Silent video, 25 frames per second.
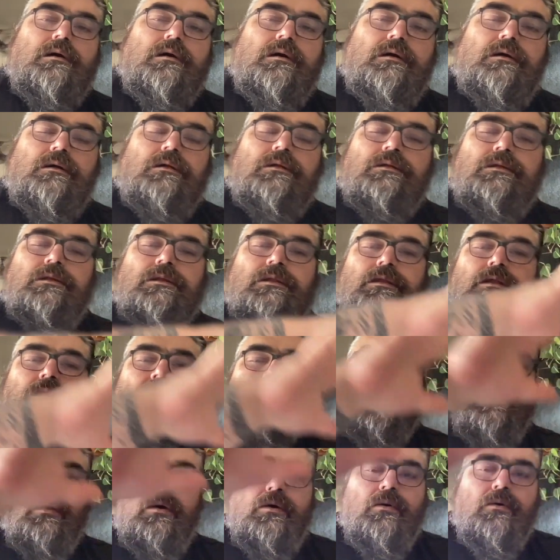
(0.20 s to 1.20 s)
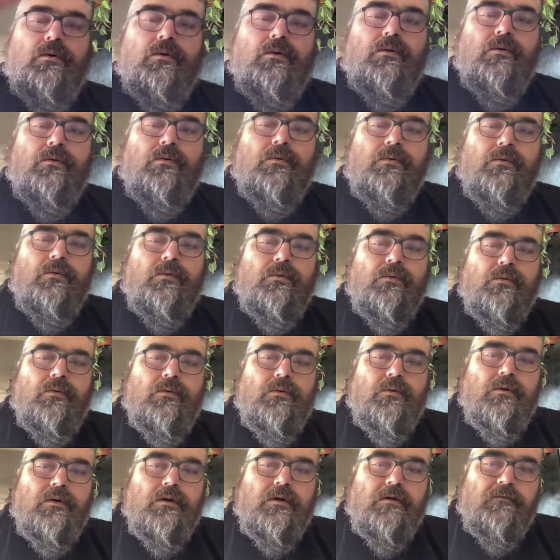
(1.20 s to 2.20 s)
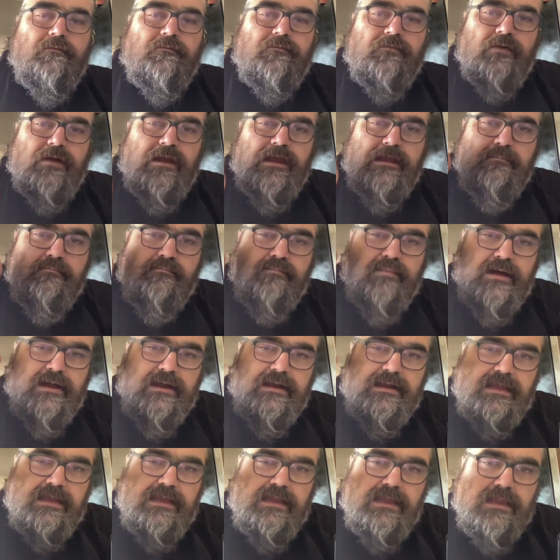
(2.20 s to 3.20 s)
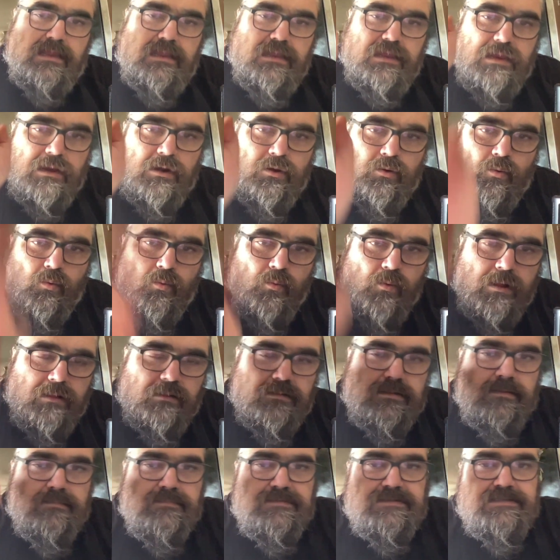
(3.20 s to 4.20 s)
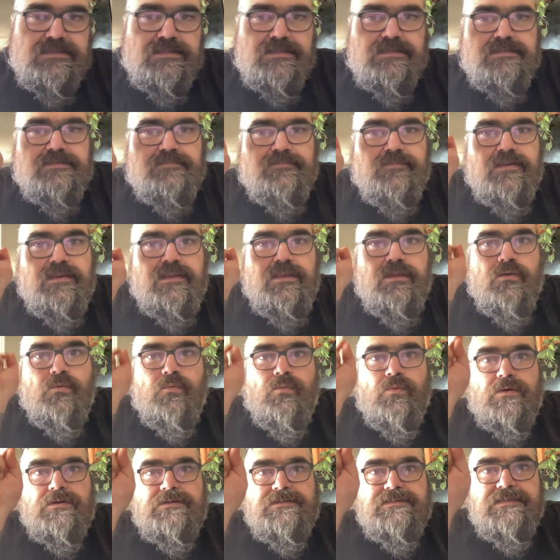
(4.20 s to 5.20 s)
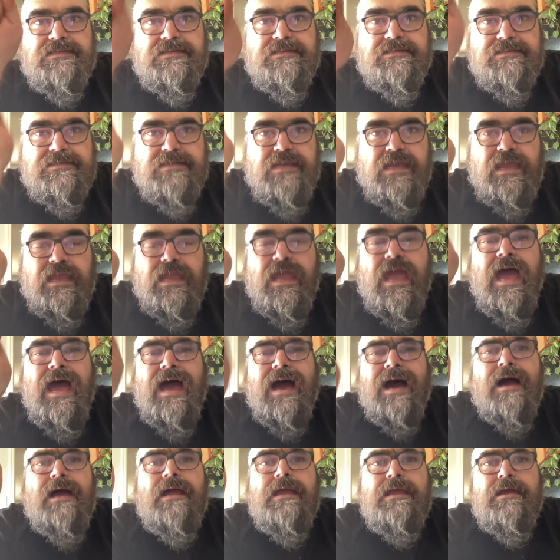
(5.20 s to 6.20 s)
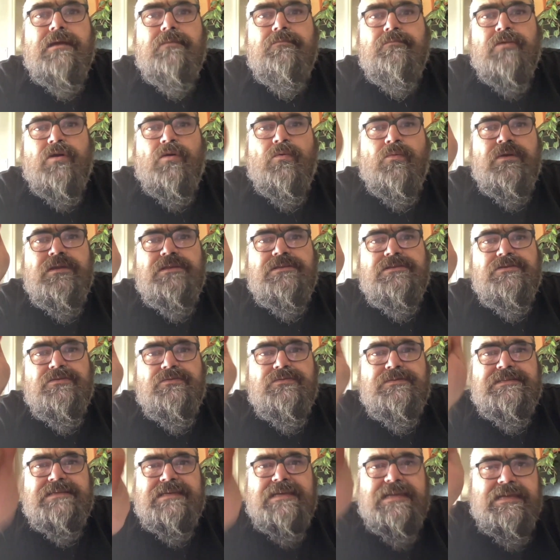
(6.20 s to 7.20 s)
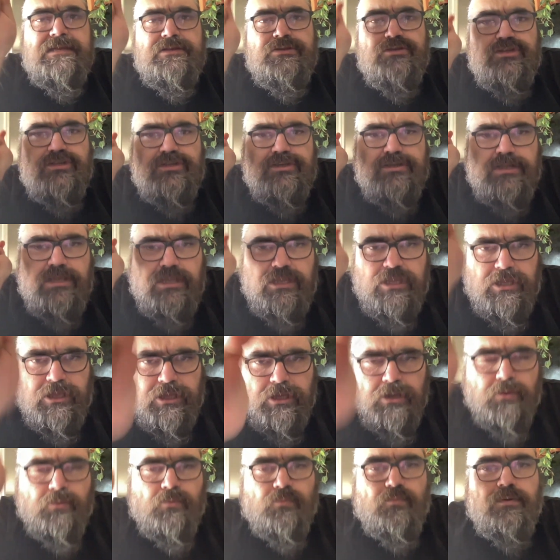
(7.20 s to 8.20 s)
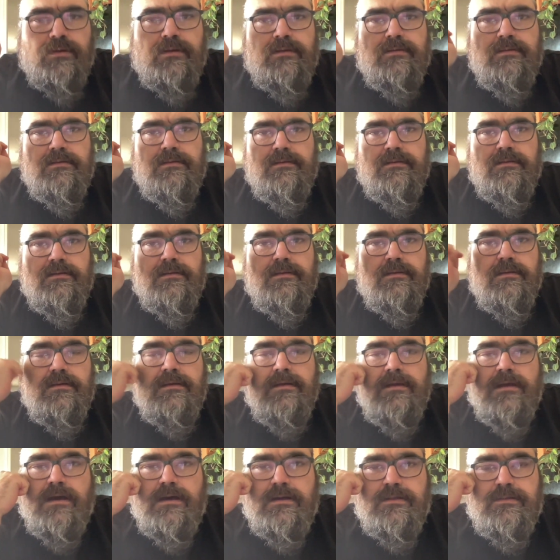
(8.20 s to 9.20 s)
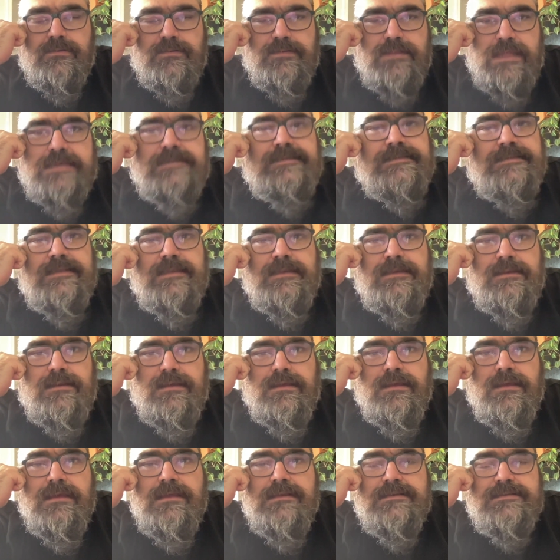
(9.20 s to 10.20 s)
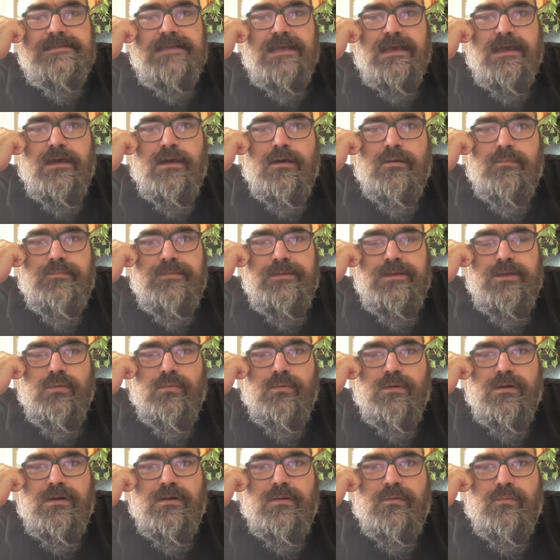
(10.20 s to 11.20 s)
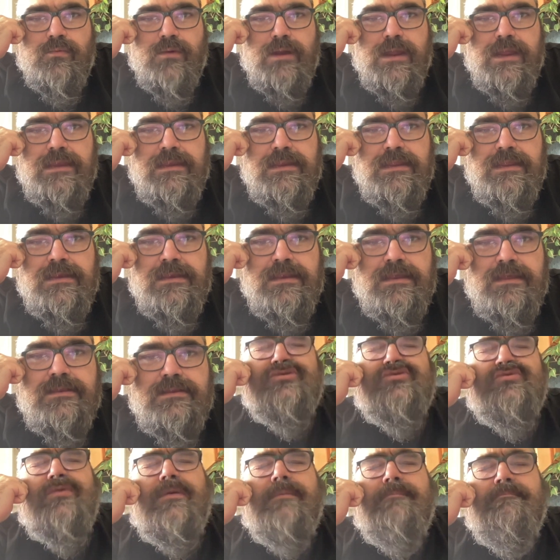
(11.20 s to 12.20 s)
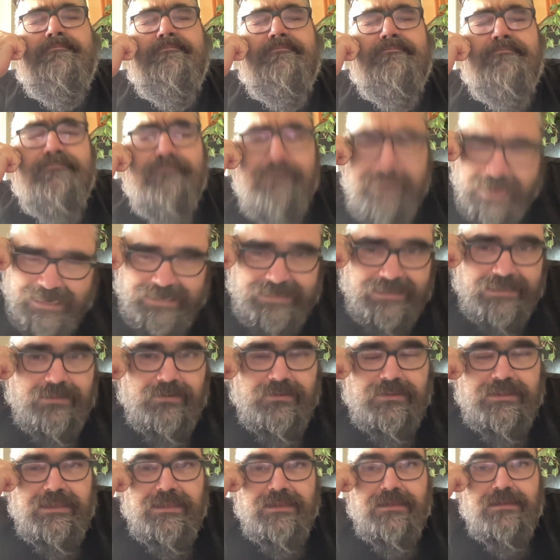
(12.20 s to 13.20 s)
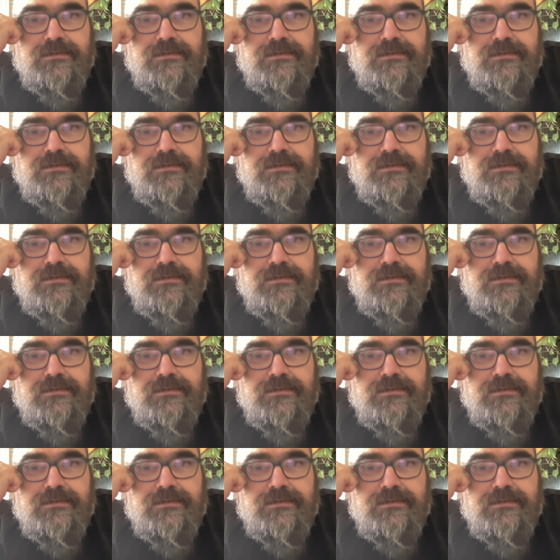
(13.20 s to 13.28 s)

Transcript: Hello everybody and welcome to this video where today I am going to teach you a lesson to help your writing dramatically.